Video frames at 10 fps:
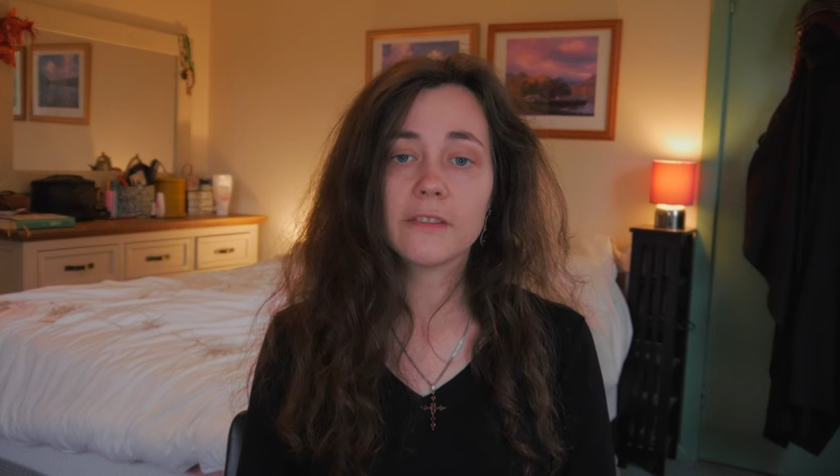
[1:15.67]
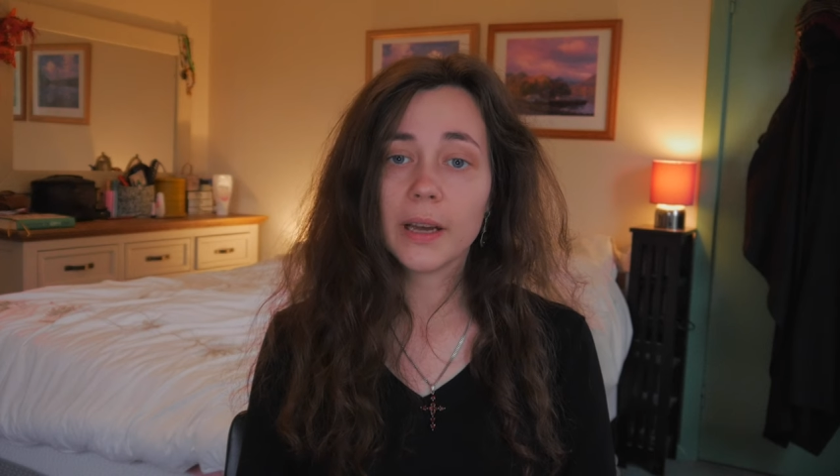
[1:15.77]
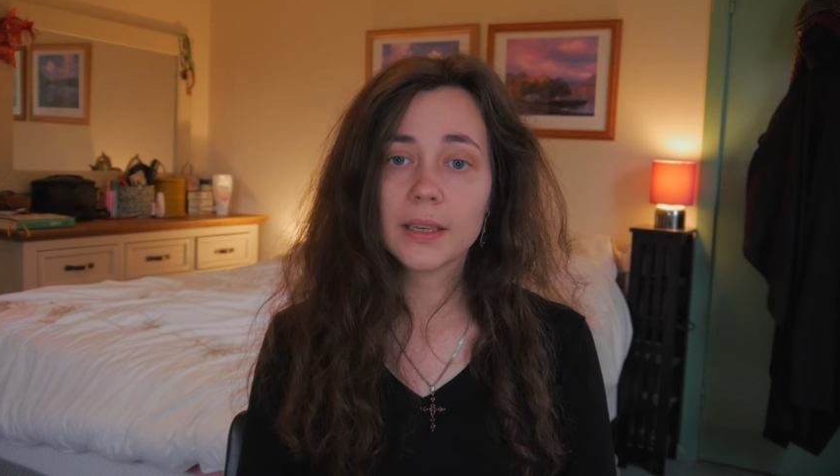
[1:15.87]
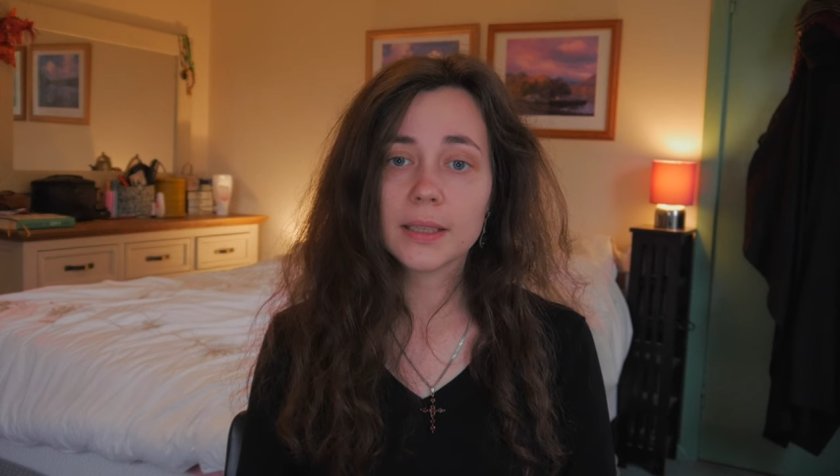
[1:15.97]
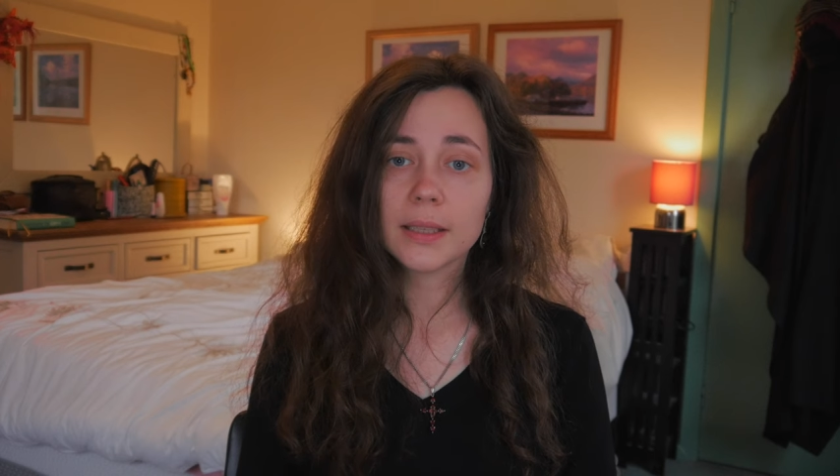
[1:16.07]

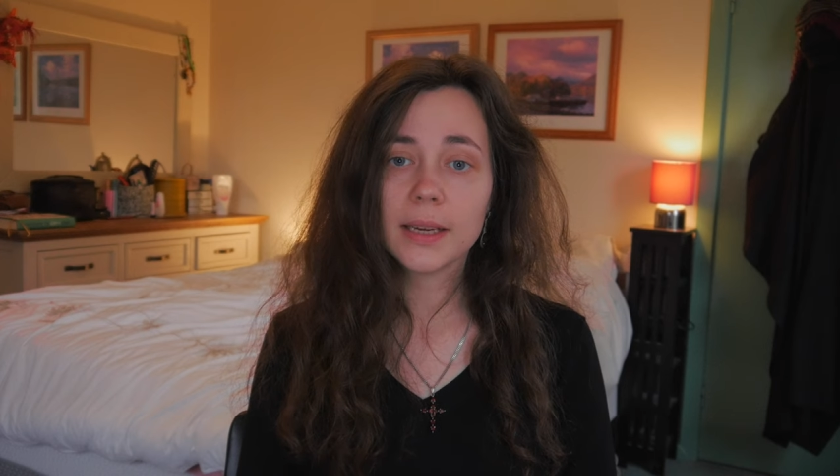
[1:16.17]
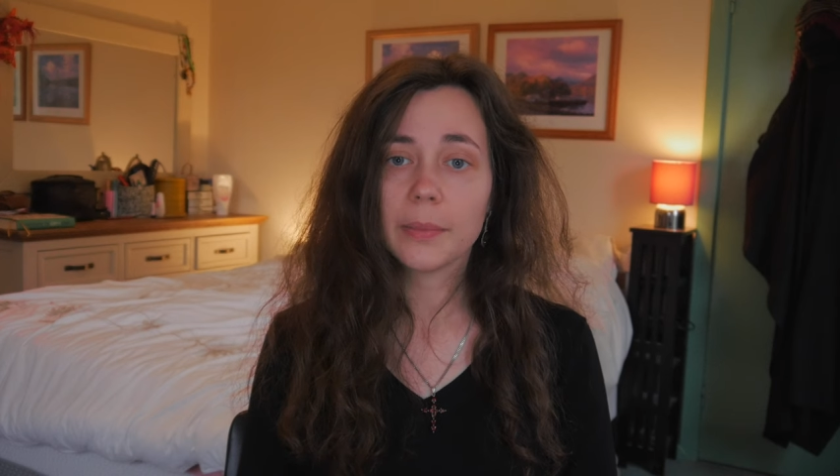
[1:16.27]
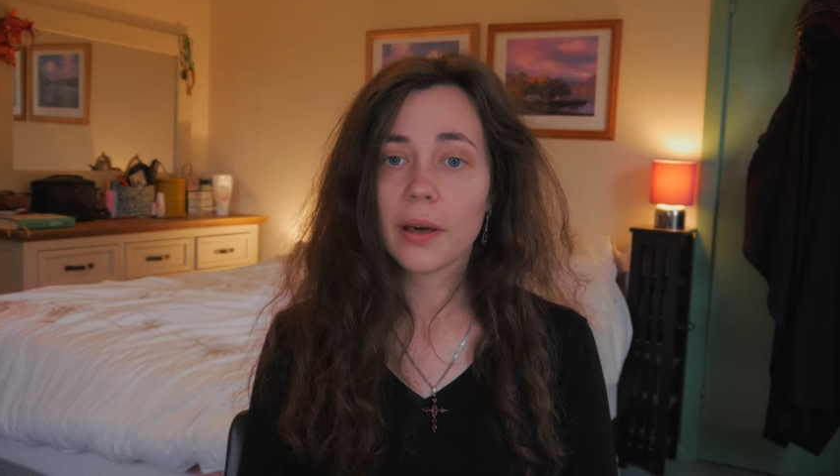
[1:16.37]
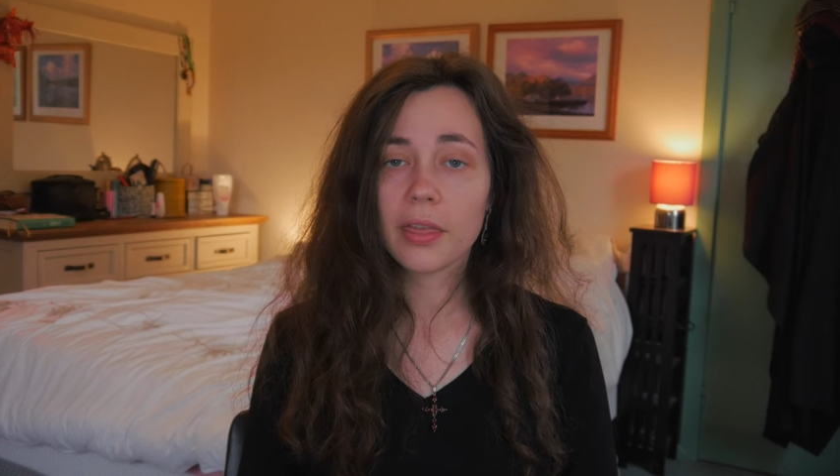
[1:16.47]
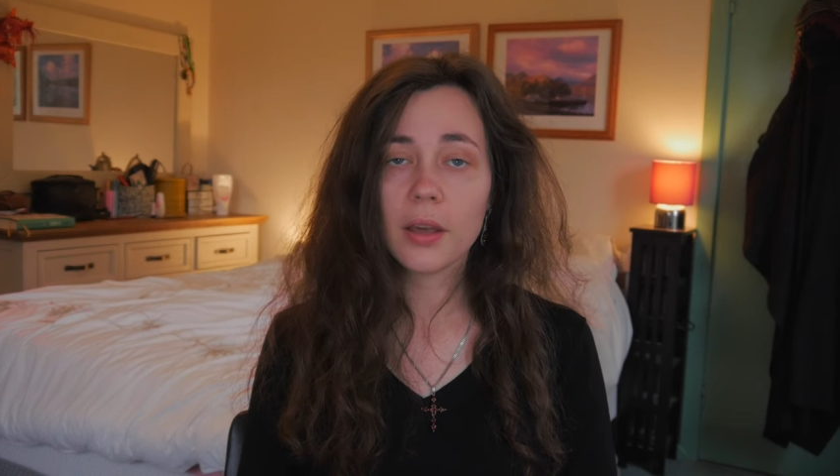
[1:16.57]
fantasy
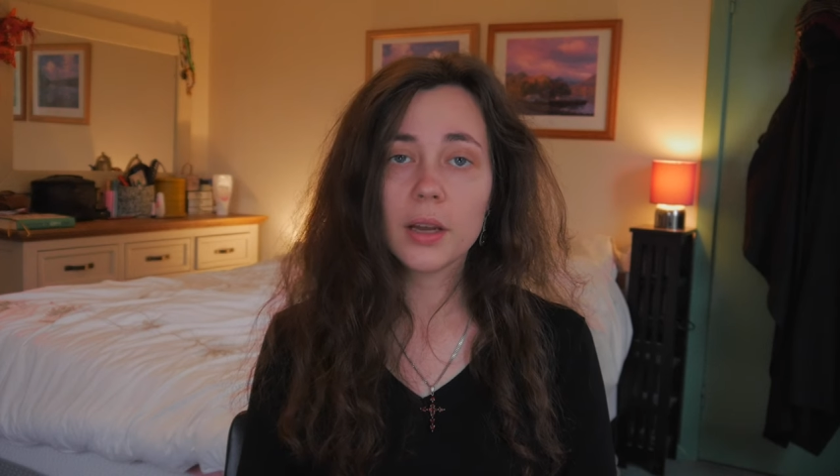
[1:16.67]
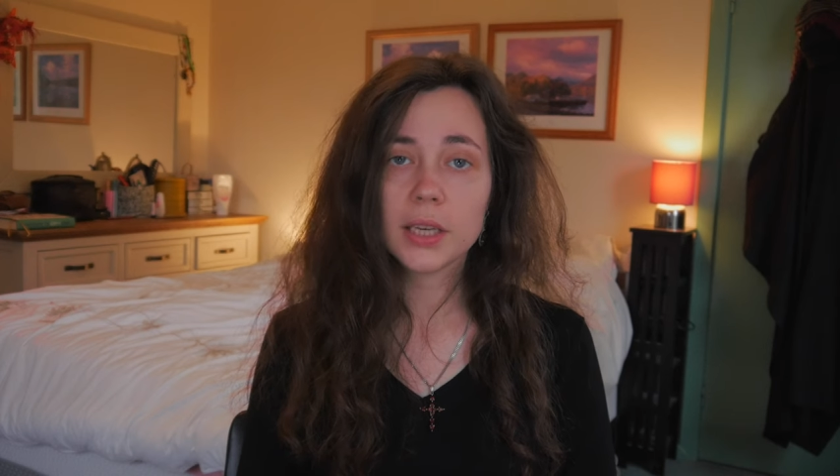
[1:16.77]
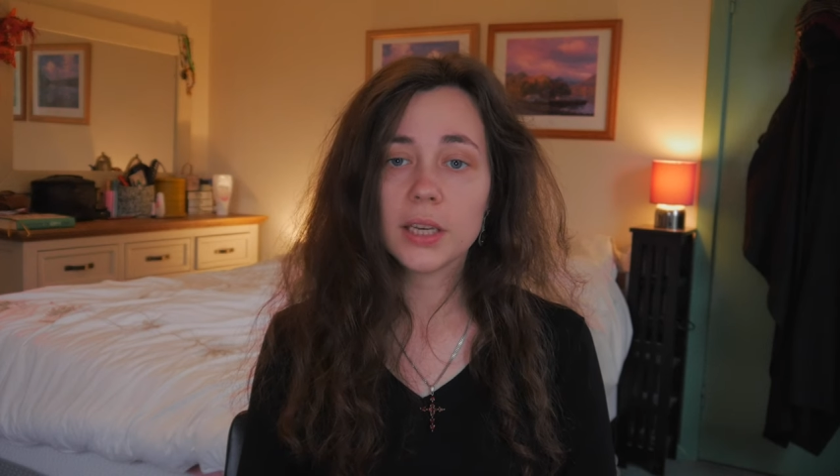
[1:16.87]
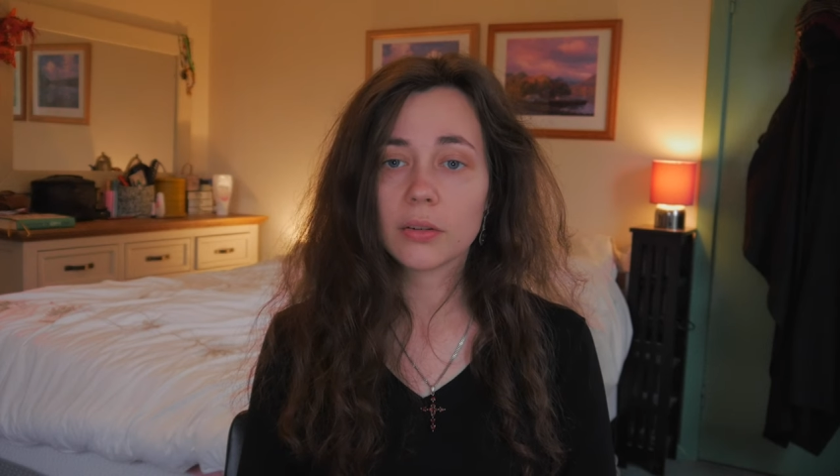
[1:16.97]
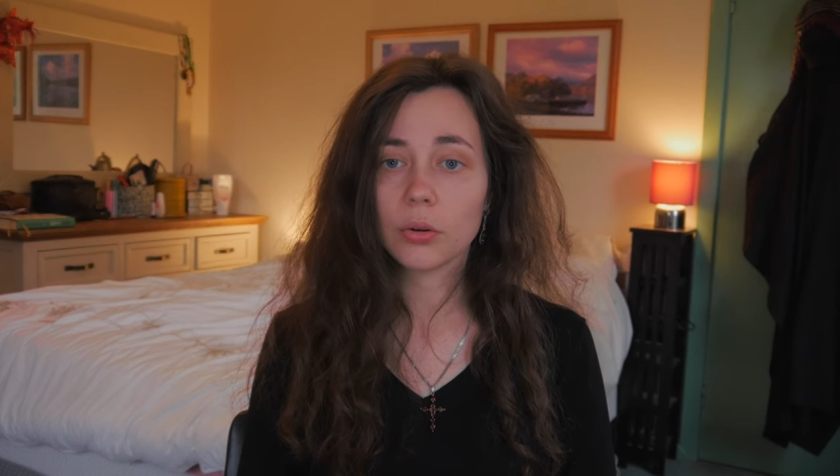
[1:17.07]
about
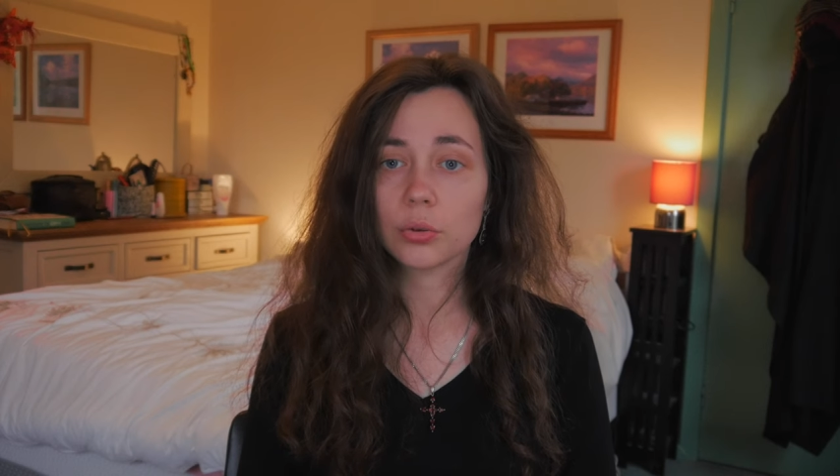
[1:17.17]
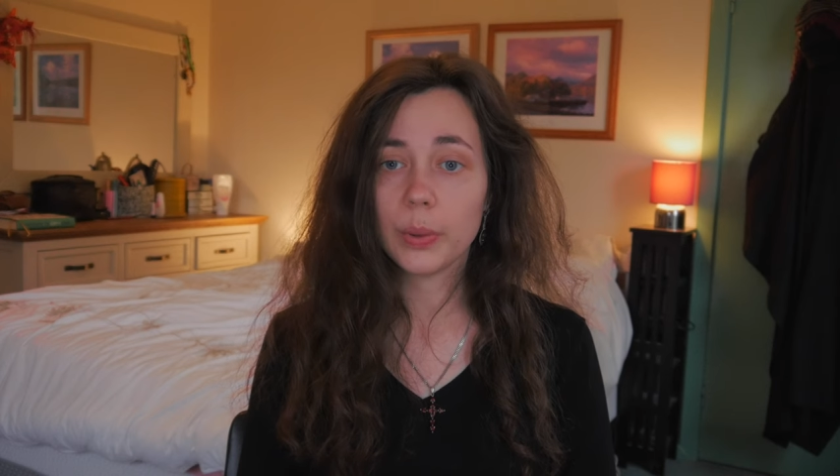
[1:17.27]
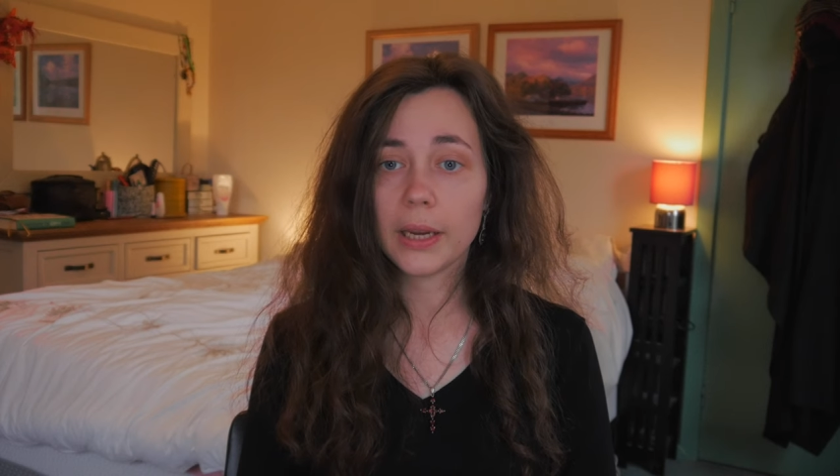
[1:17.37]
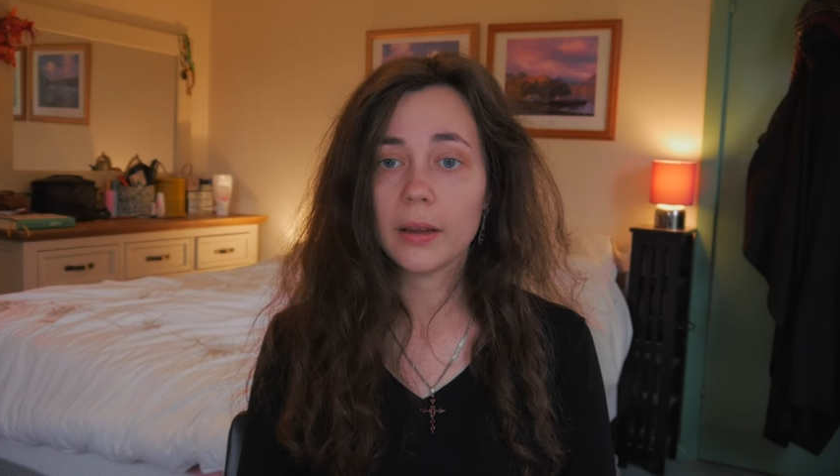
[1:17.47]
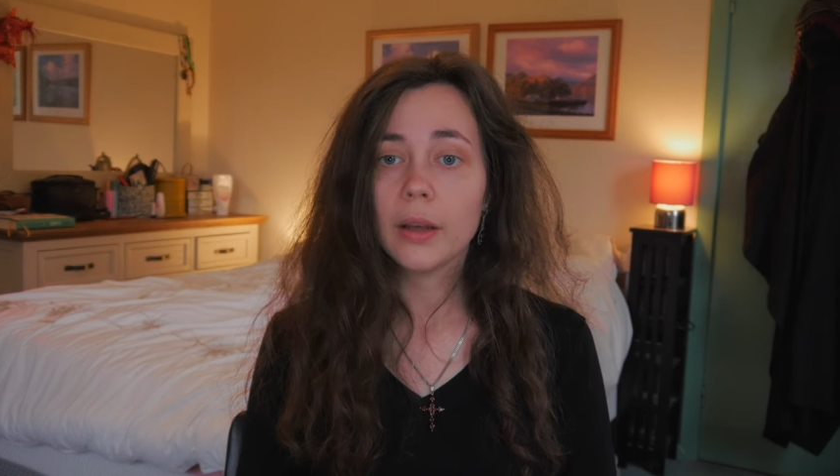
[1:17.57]
13-year-old Bee,